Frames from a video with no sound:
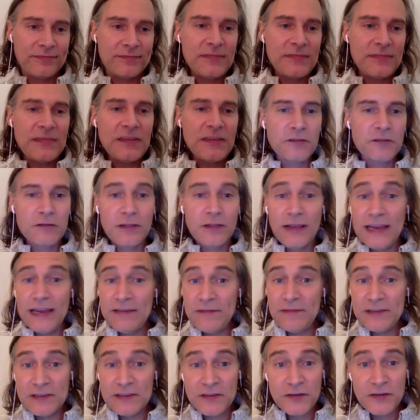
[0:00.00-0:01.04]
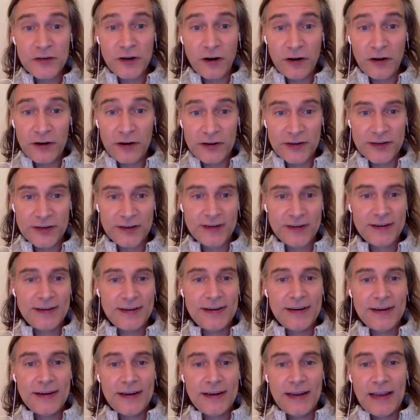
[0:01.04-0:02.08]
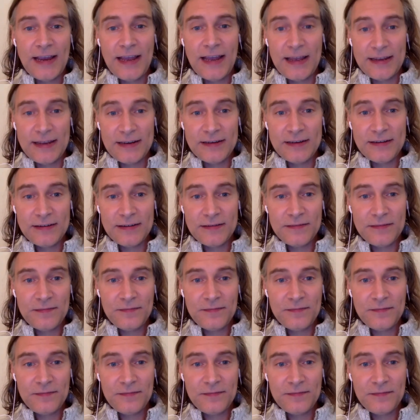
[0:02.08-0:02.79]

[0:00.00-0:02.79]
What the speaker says: So life is in charge, and